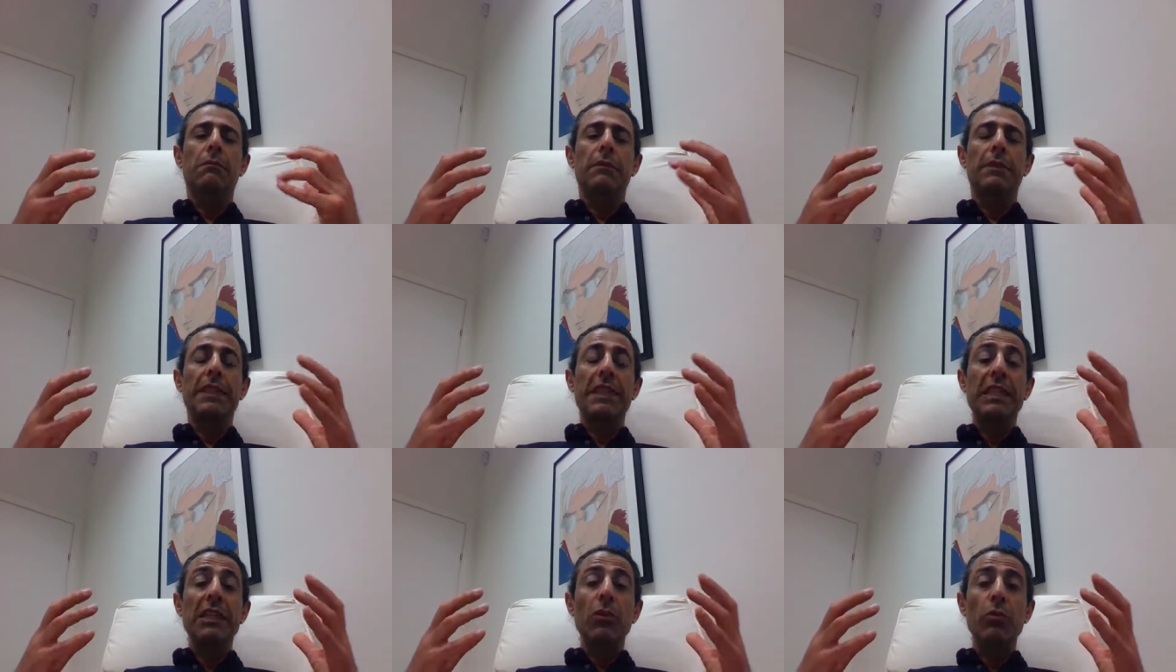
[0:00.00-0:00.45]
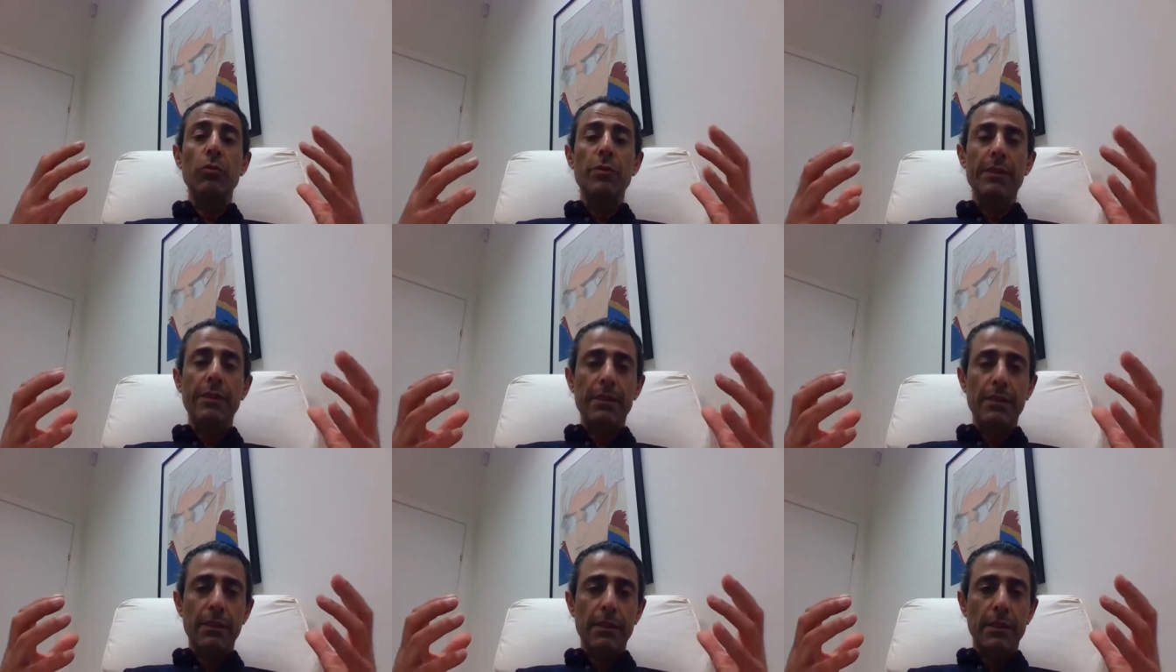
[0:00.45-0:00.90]
the new
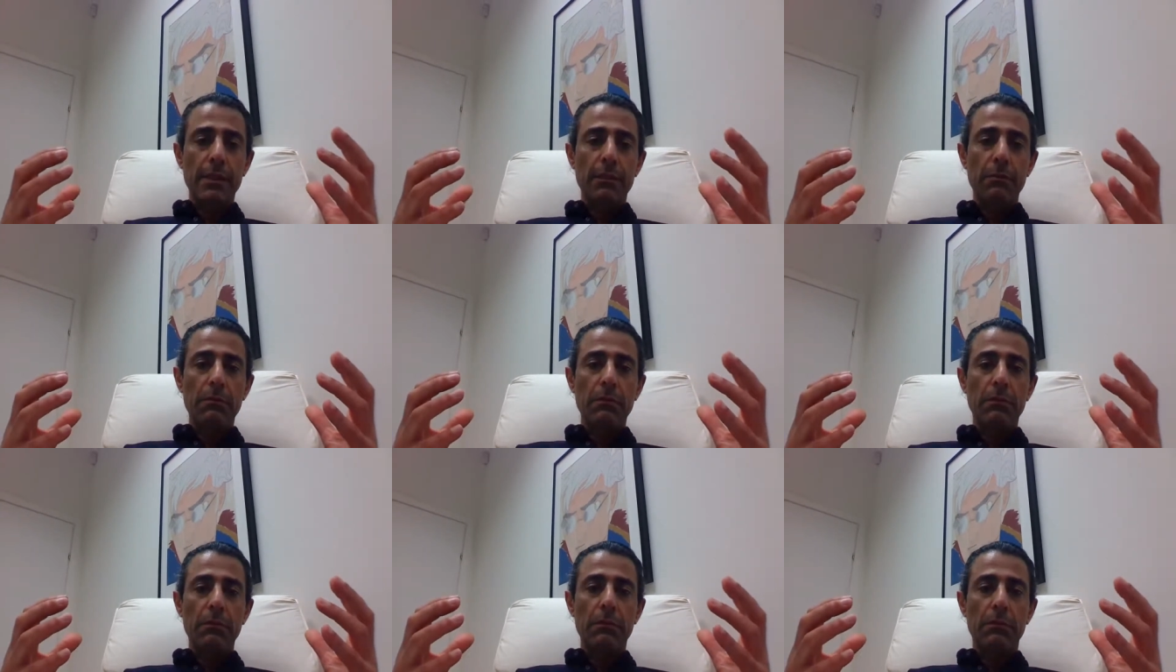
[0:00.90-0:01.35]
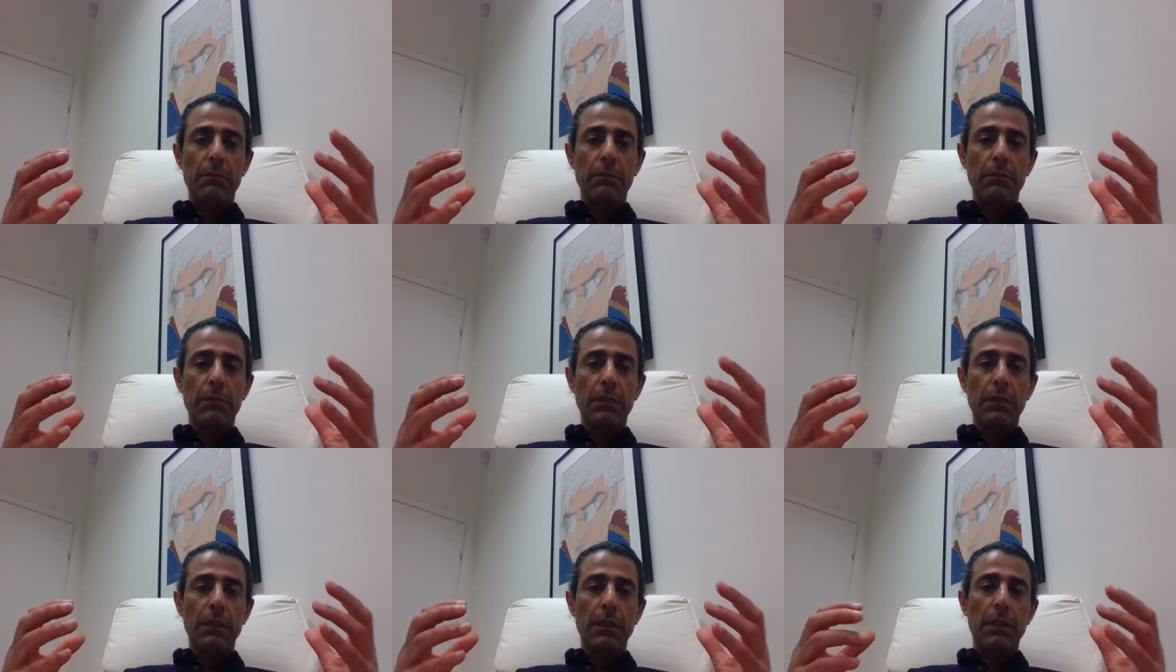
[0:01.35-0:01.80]
system
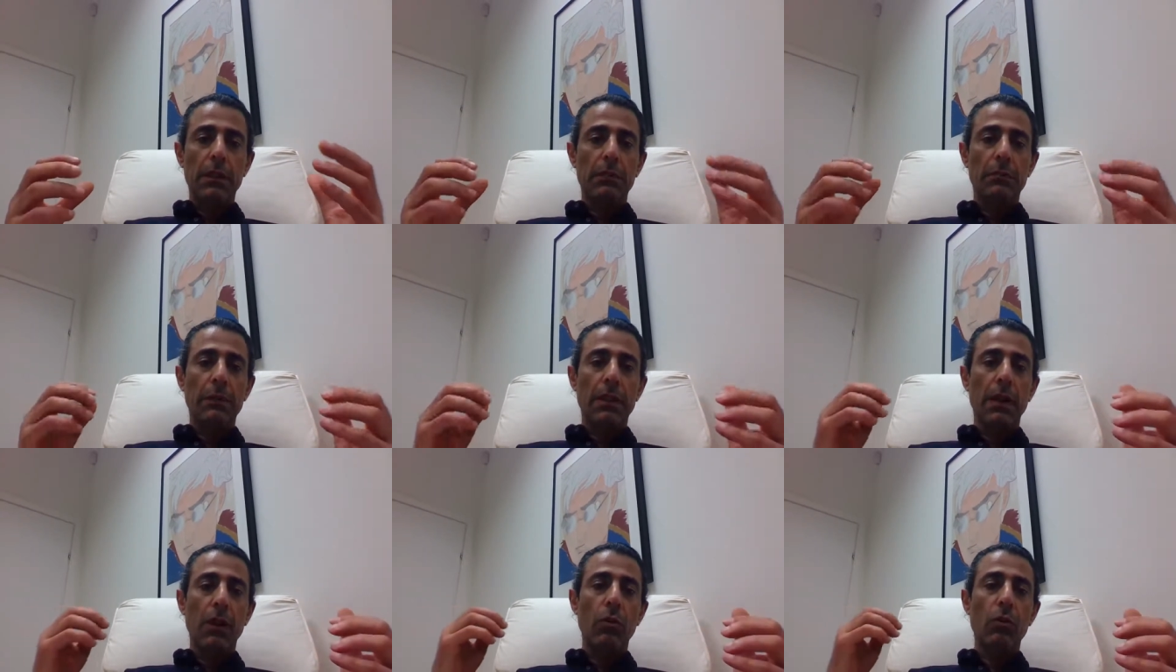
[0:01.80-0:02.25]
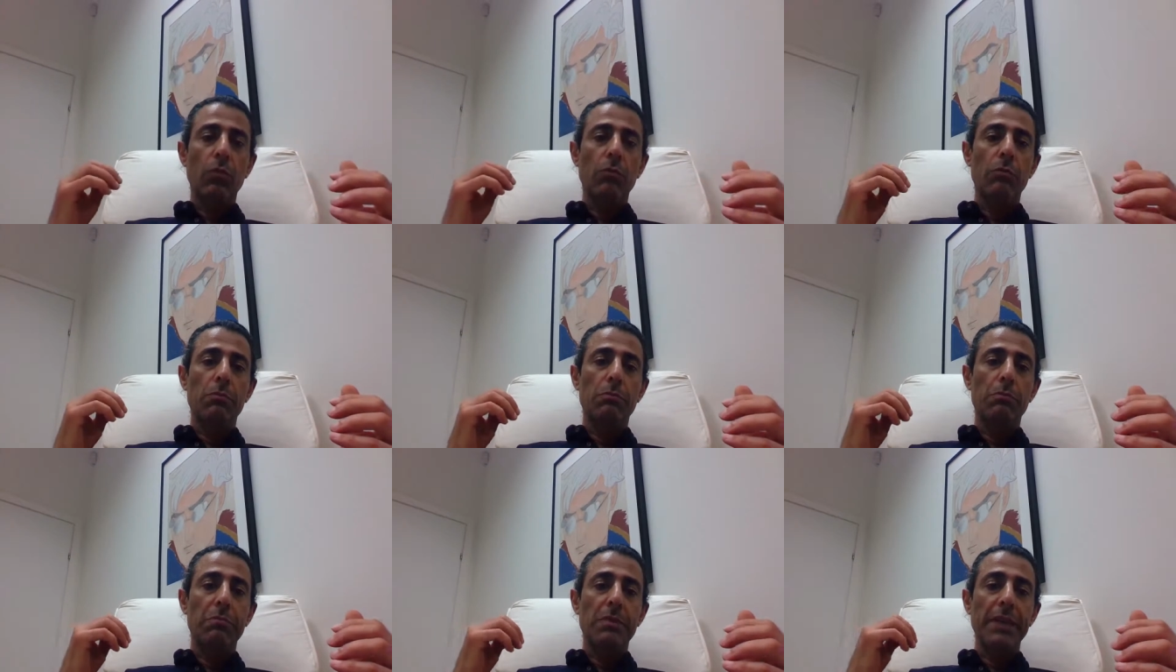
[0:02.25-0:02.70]
I'm now
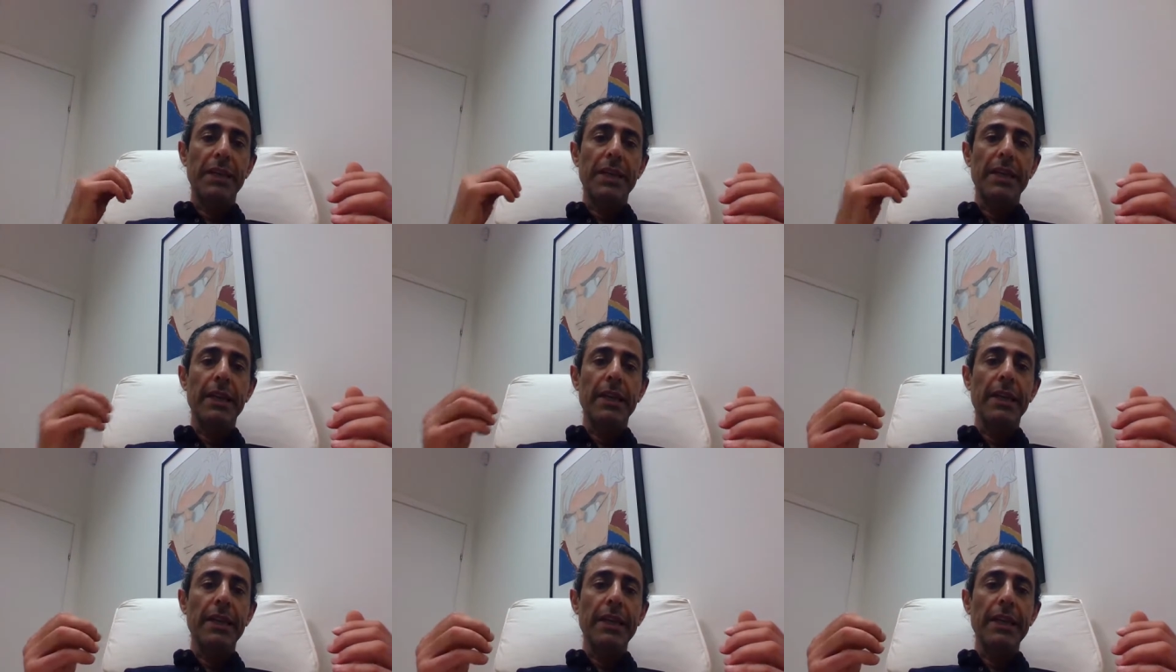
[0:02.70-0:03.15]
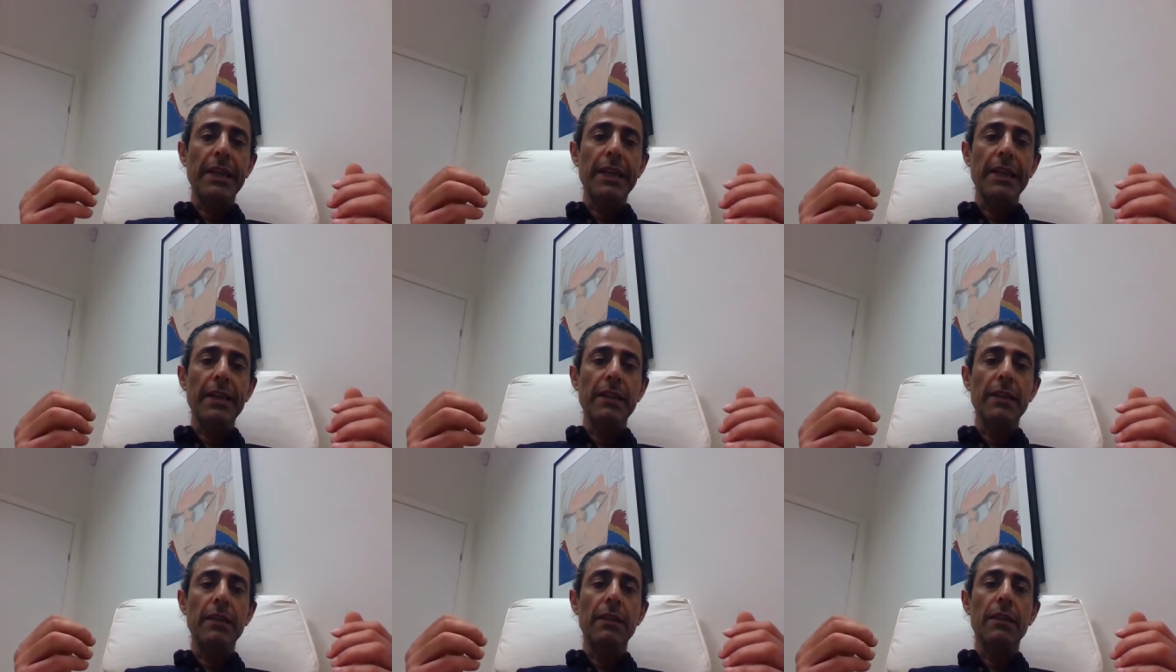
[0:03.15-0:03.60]
bringing
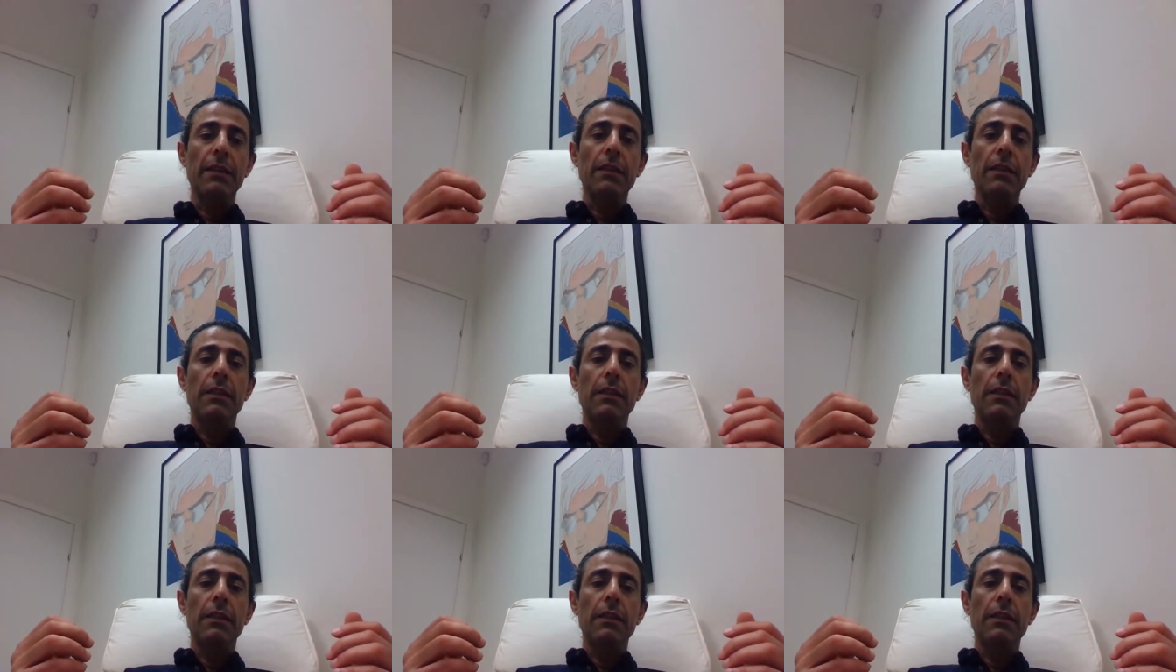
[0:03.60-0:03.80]
in